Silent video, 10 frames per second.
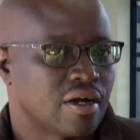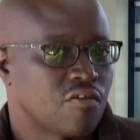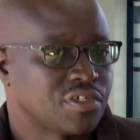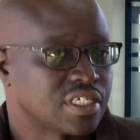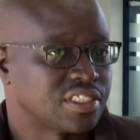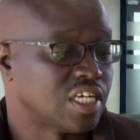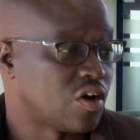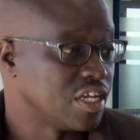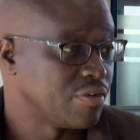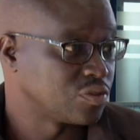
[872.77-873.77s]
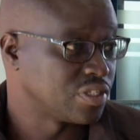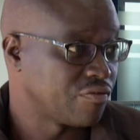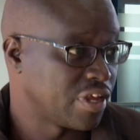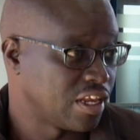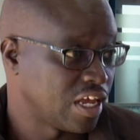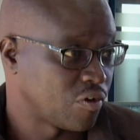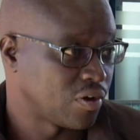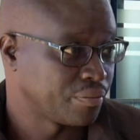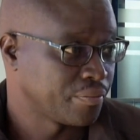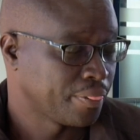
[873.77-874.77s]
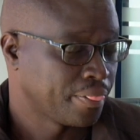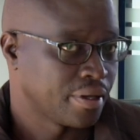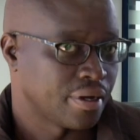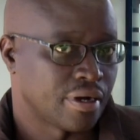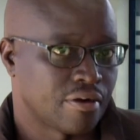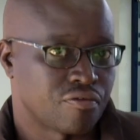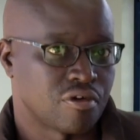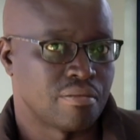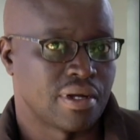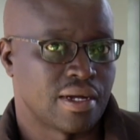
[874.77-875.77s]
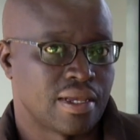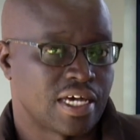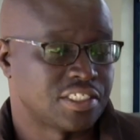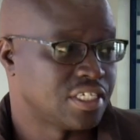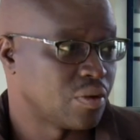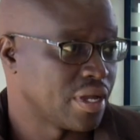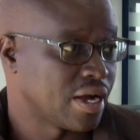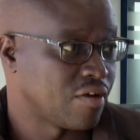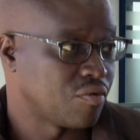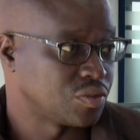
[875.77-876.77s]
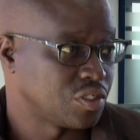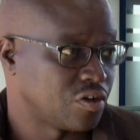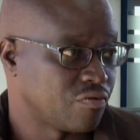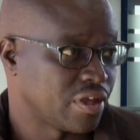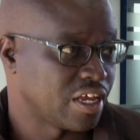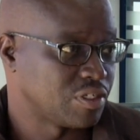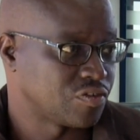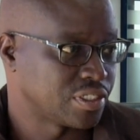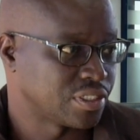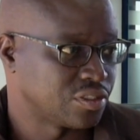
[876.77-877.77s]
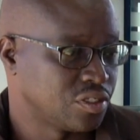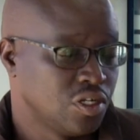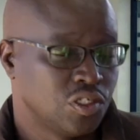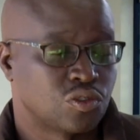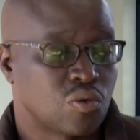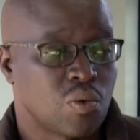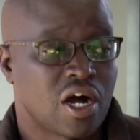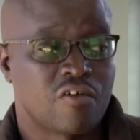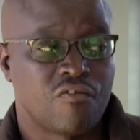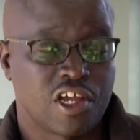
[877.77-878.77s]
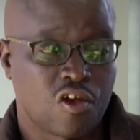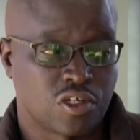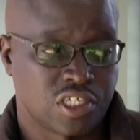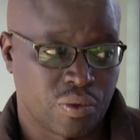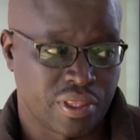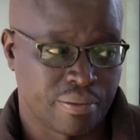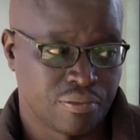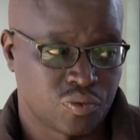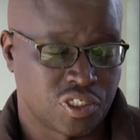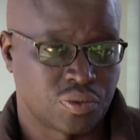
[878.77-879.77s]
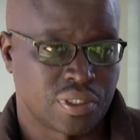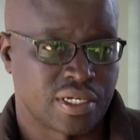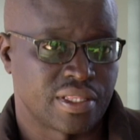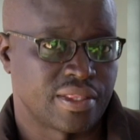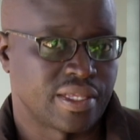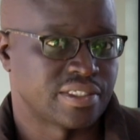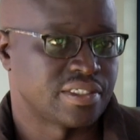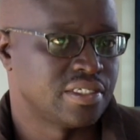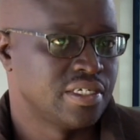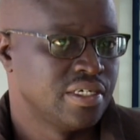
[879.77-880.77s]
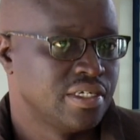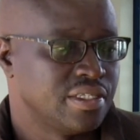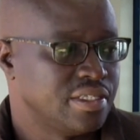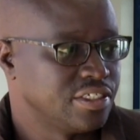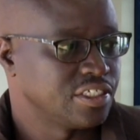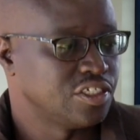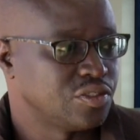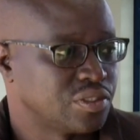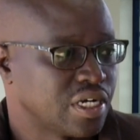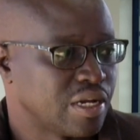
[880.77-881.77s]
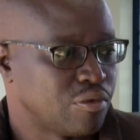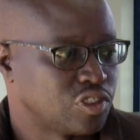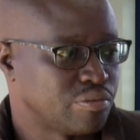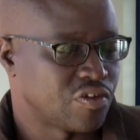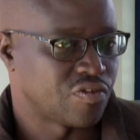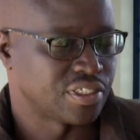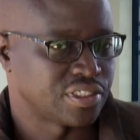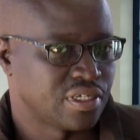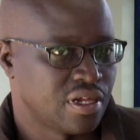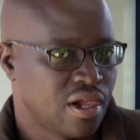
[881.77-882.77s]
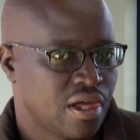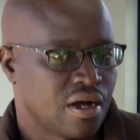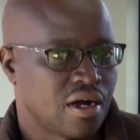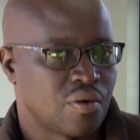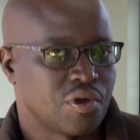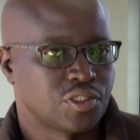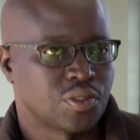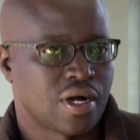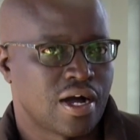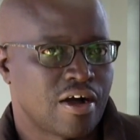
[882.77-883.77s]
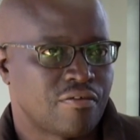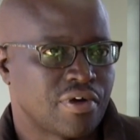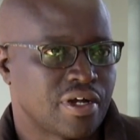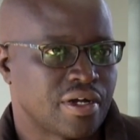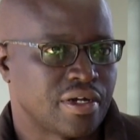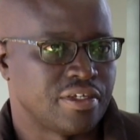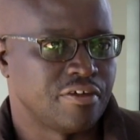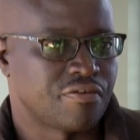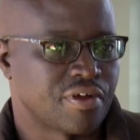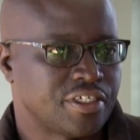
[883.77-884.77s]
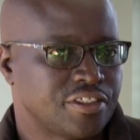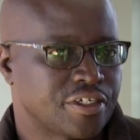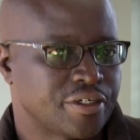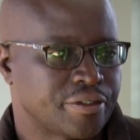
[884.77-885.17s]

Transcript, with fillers: officers down even to the village level. From last year, we have what we call village administrators. So we work very closely with them to ensure that then that's these issues are able to be addressed. Mm-hmm. We also have different